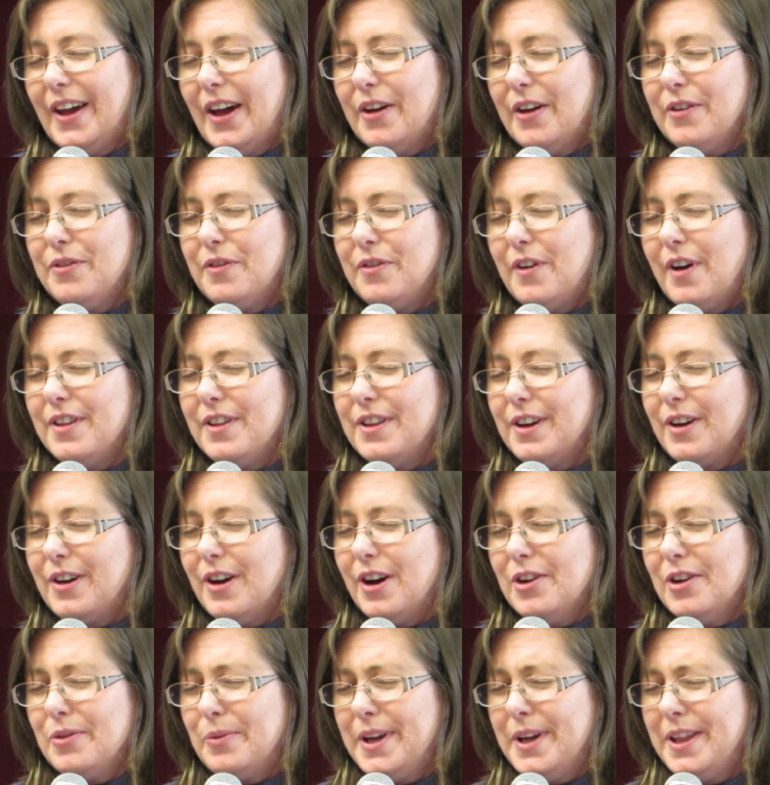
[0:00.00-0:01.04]
Oh, Father
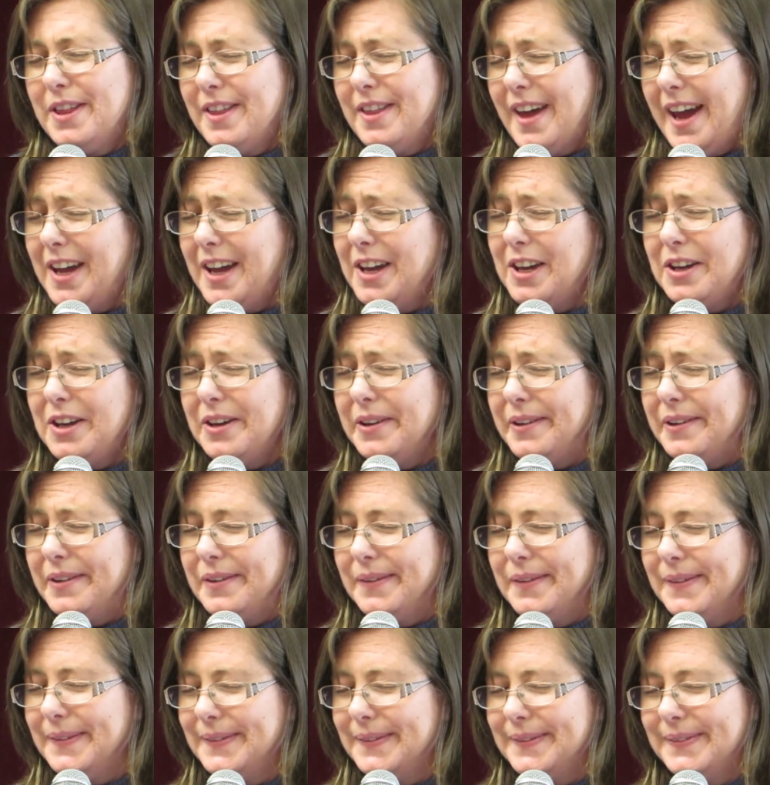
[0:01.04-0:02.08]
God, we thank you
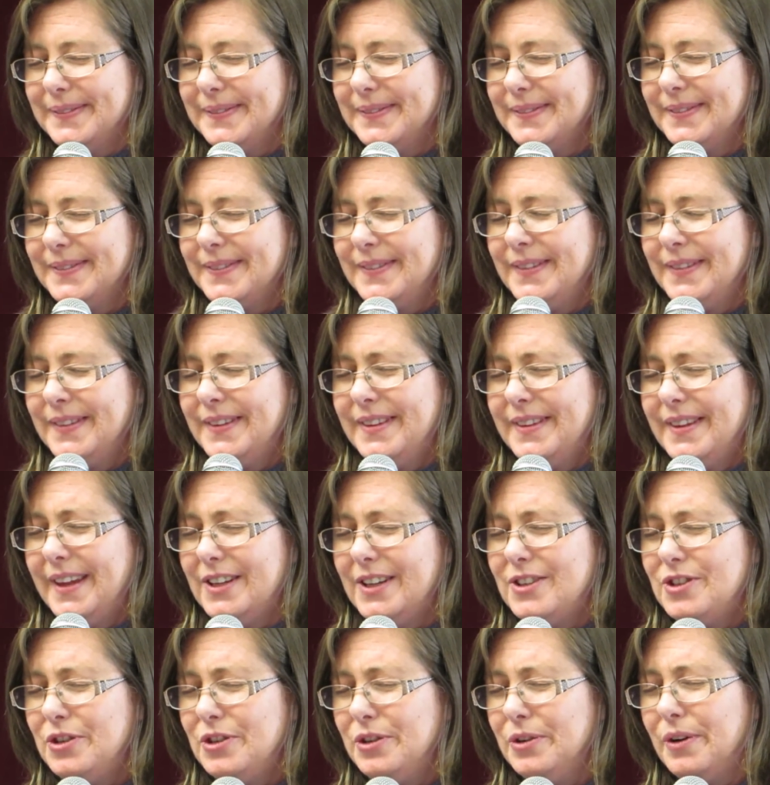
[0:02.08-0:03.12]

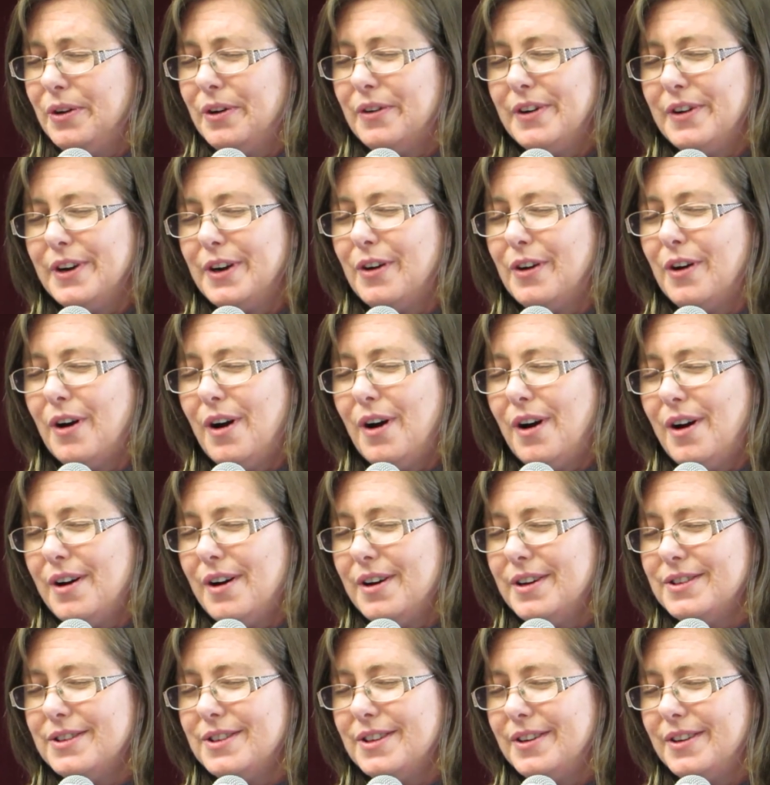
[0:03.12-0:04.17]
that you are a
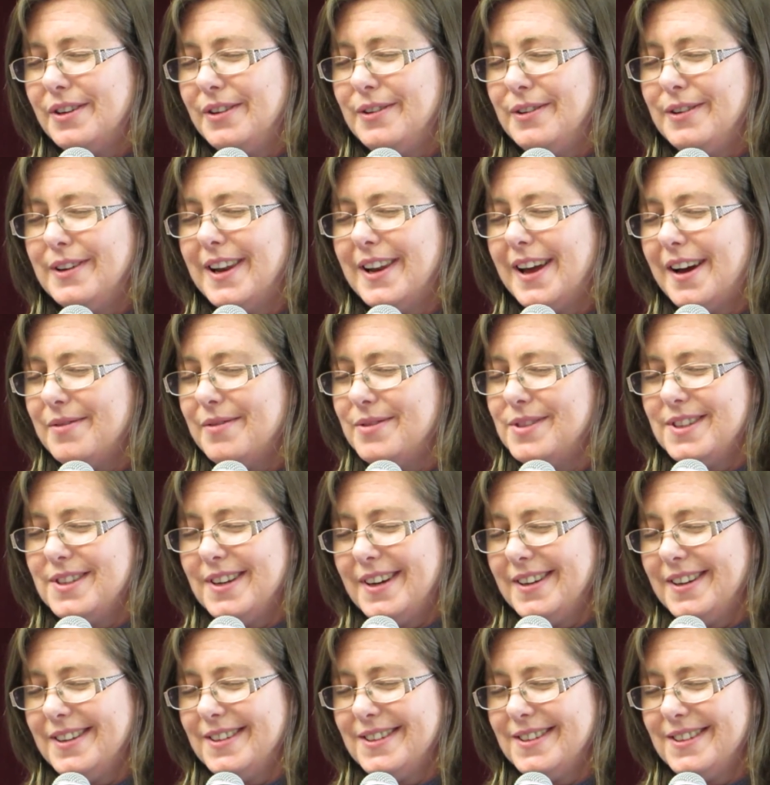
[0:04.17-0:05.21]
God who loves
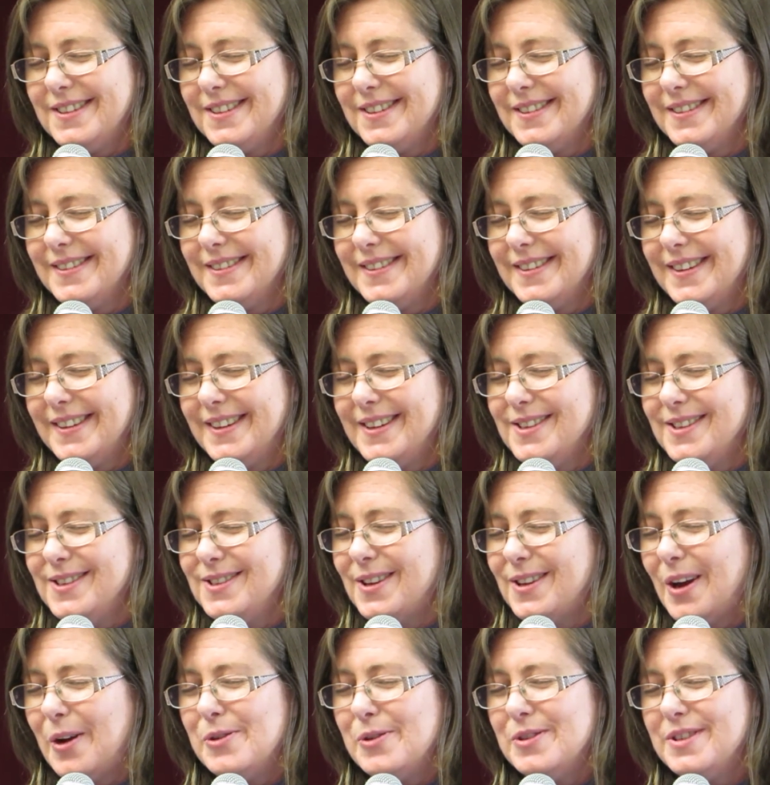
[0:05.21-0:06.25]
us
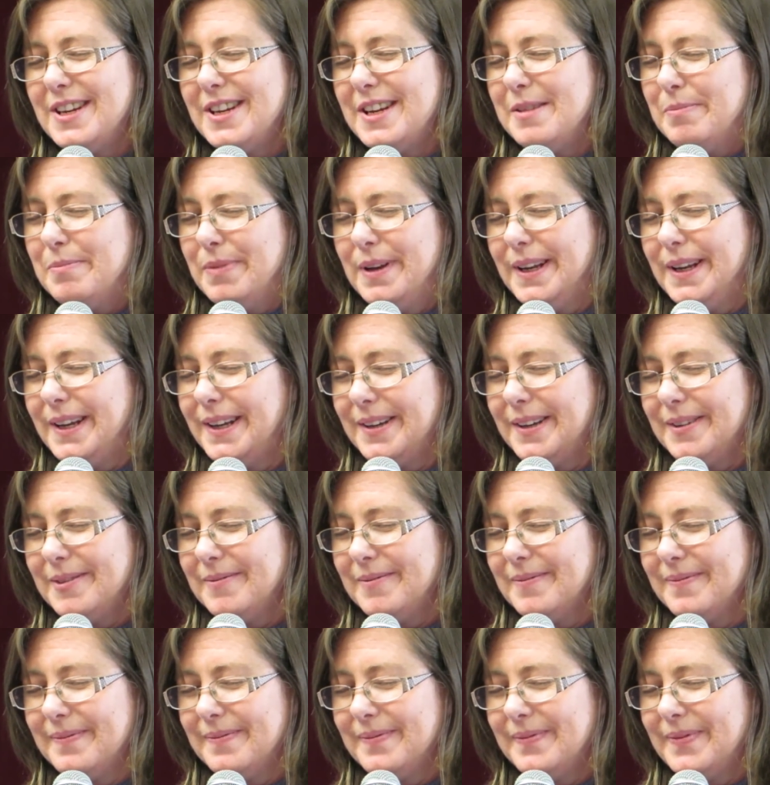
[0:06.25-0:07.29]
so deeply.
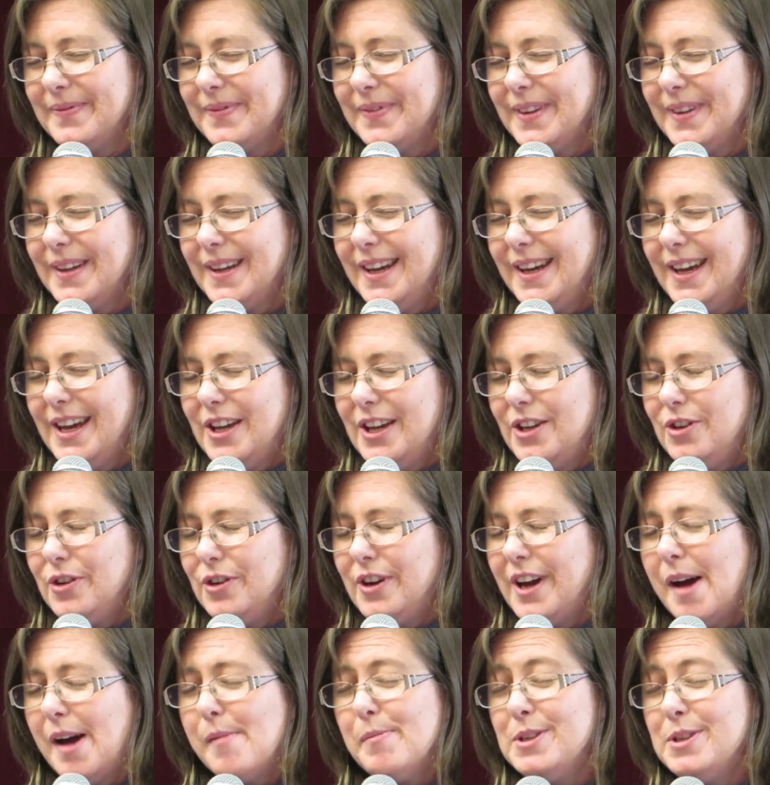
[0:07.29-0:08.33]
You
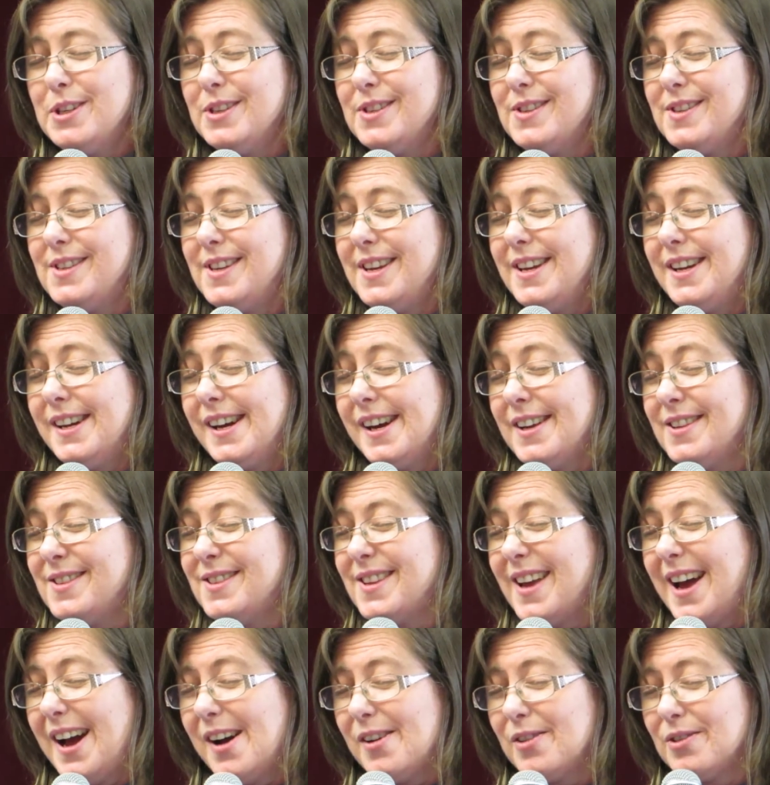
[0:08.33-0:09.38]
come to seek
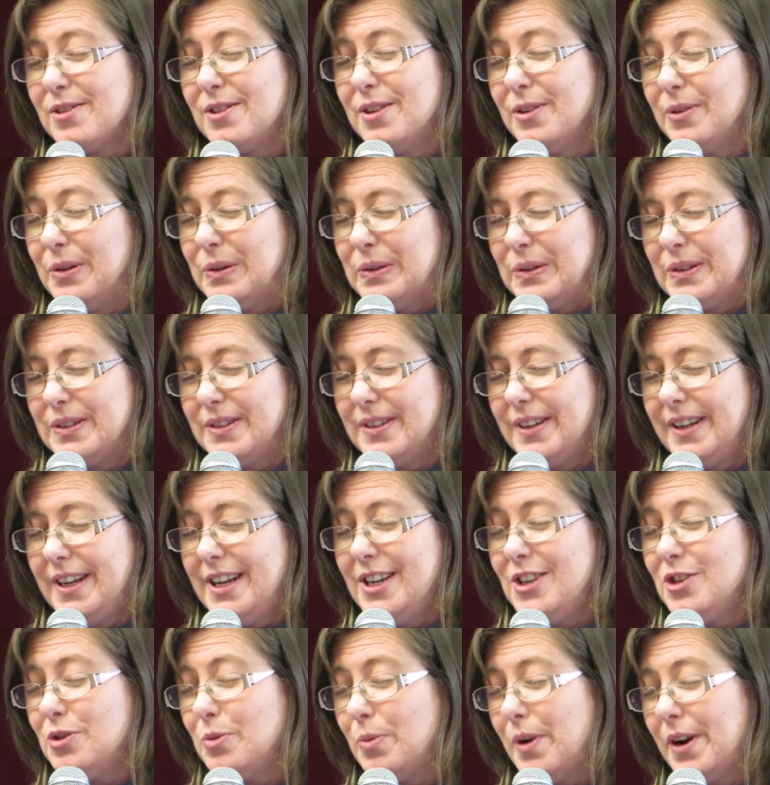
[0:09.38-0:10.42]
us out, Lord,
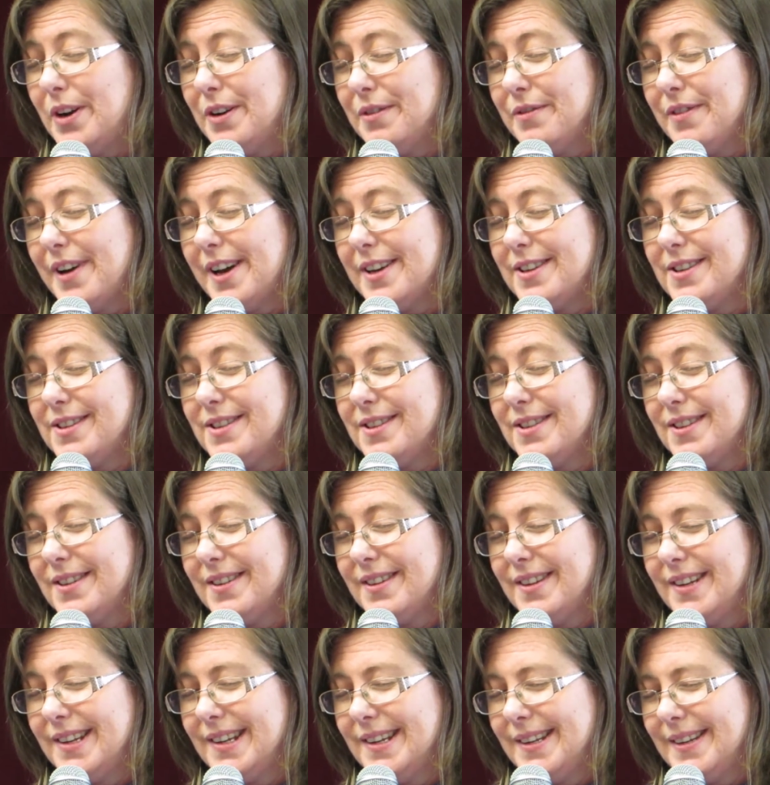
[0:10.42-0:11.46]
each one of us,
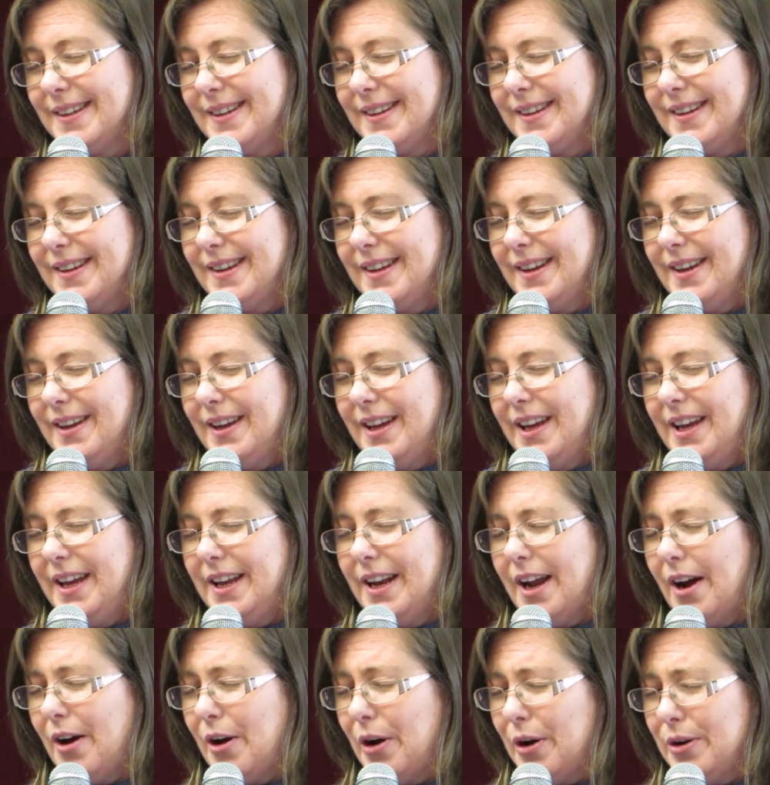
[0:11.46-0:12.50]

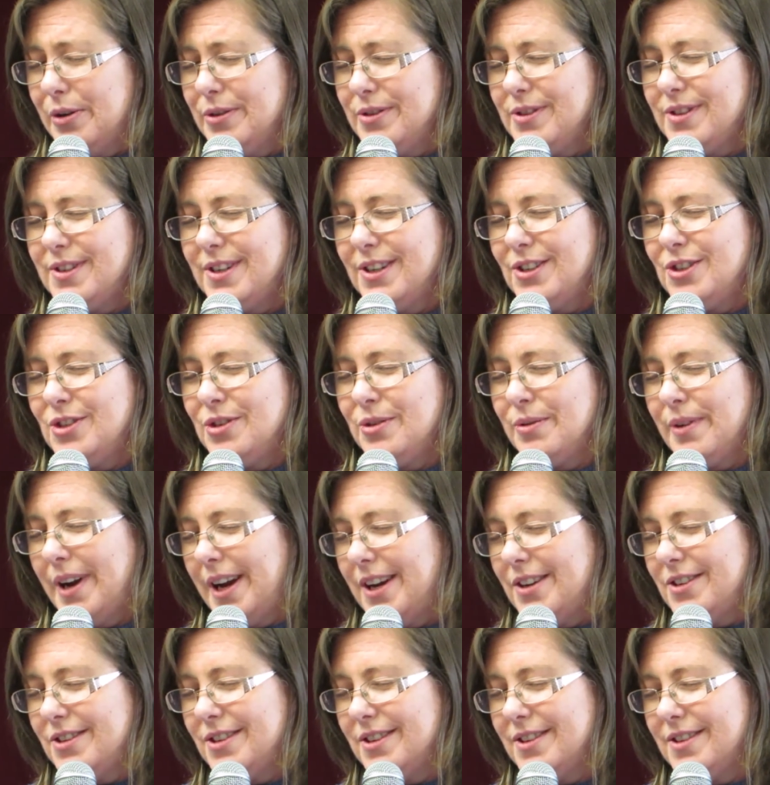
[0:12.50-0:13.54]
in our own
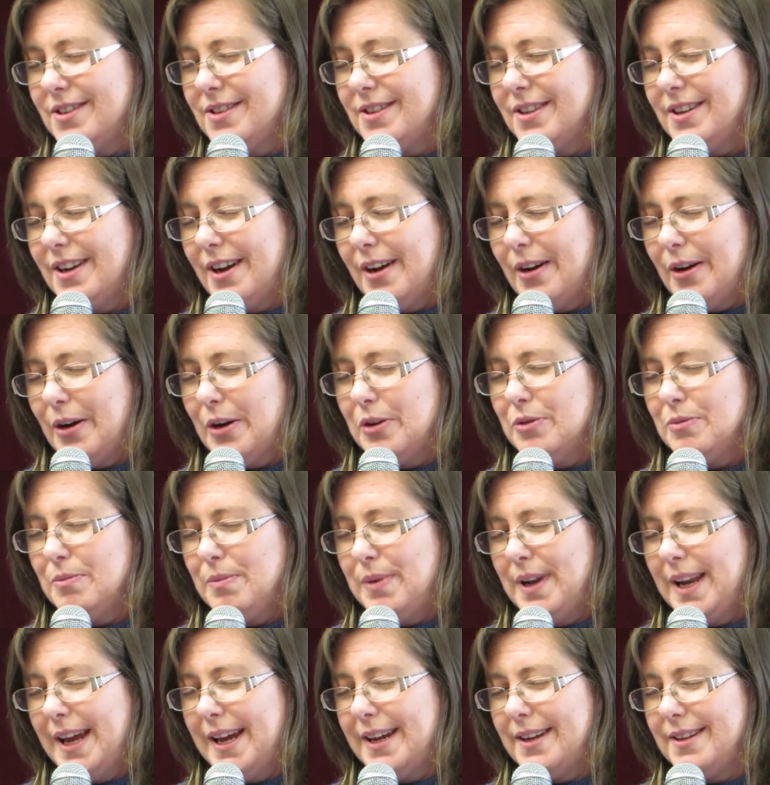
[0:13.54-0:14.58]
situations, in our own
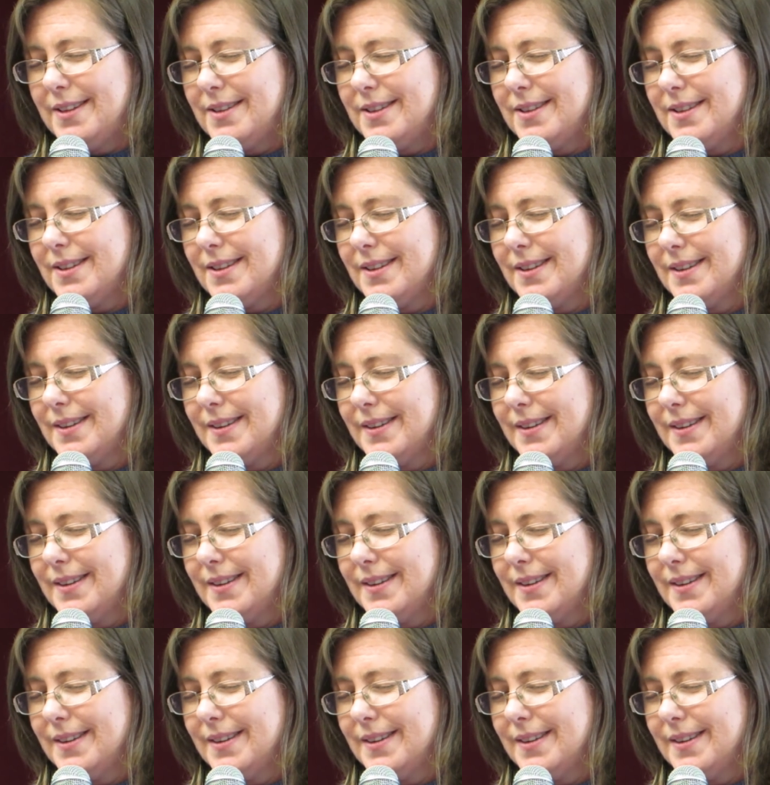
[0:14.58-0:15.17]
place.